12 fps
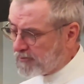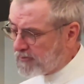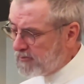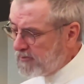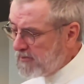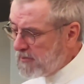
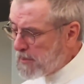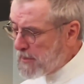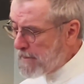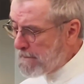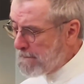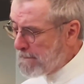
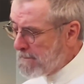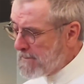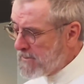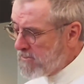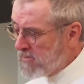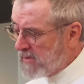
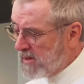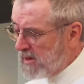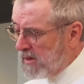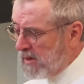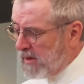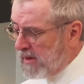
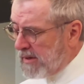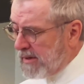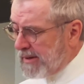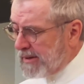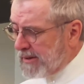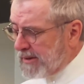
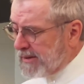No one is speaking in this clip.